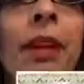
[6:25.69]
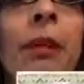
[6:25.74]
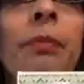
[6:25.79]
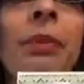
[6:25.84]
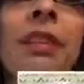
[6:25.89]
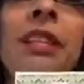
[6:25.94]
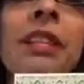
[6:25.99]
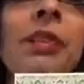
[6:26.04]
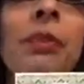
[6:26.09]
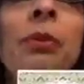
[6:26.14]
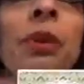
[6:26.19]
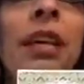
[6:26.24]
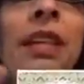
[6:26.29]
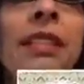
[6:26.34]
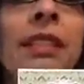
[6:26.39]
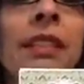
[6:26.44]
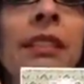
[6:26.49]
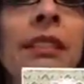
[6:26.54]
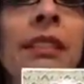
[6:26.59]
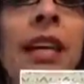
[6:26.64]
But this one I
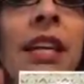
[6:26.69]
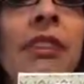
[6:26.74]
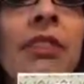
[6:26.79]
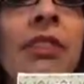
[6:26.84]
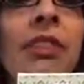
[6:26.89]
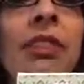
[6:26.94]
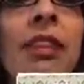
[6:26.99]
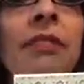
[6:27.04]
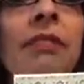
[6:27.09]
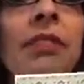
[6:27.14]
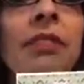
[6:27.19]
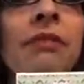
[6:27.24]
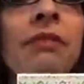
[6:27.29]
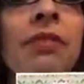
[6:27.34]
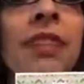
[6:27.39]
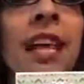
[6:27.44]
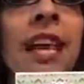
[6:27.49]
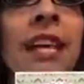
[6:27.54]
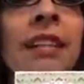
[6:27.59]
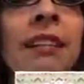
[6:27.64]
didn't. I just left it
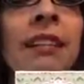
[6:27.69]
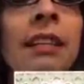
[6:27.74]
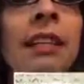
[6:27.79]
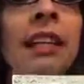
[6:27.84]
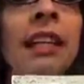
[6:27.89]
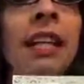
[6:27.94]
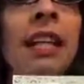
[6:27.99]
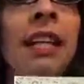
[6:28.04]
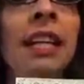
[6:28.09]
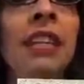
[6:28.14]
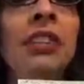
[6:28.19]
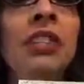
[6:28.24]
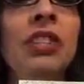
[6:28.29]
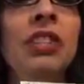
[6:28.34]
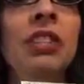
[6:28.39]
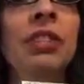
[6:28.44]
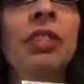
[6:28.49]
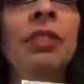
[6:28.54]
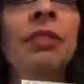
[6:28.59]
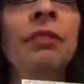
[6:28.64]
flat. And I
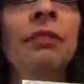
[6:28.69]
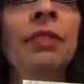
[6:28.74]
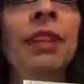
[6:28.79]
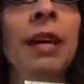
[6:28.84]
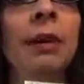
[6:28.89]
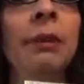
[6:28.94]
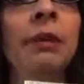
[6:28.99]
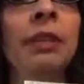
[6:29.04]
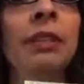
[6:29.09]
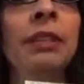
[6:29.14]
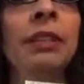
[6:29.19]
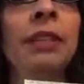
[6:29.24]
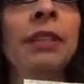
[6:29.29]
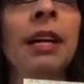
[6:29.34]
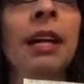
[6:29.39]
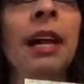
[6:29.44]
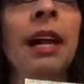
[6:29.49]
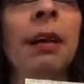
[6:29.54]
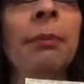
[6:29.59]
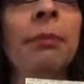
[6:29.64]
just did the flower on the
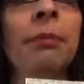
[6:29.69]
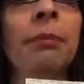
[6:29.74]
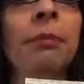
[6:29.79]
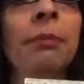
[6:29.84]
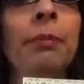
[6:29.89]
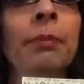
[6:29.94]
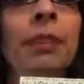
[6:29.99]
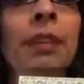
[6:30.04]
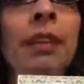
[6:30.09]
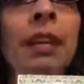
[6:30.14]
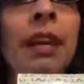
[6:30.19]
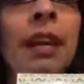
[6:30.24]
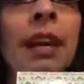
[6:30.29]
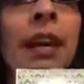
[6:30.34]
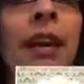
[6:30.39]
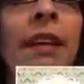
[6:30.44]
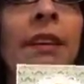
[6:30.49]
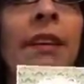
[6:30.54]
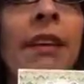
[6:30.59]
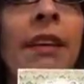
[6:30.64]
top,
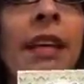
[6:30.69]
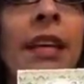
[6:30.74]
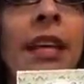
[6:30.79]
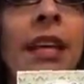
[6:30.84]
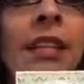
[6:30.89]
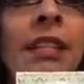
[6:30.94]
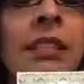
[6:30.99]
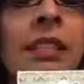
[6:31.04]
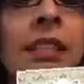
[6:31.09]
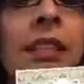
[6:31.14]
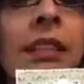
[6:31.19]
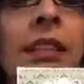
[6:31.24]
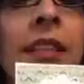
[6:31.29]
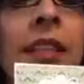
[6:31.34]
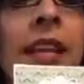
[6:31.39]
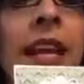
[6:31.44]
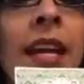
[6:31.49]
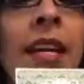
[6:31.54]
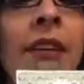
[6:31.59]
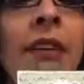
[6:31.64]
and then I stuck
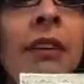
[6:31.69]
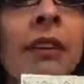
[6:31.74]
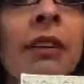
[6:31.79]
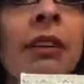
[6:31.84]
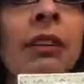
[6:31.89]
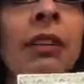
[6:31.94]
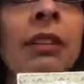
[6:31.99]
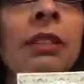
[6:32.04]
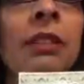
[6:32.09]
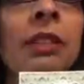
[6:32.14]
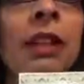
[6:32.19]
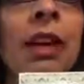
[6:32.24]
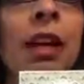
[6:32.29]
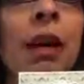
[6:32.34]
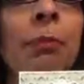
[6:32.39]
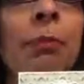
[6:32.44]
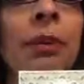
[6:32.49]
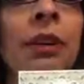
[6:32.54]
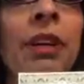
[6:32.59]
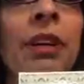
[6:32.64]
that on a
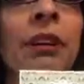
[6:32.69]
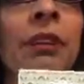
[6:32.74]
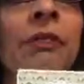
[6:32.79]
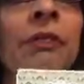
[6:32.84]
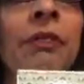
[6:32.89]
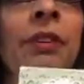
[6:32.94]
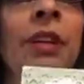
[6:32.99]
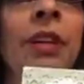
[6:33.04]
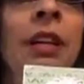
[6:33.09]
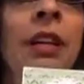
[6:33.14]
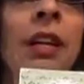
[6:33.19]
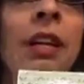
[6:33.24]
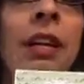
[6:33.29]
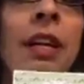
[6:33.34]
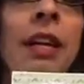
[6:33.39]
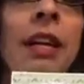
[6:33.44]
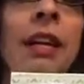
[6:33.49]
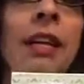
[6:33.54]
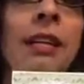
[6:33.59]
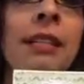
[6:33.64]
top of
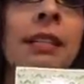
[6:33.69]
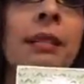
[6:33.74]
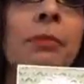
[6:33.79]
a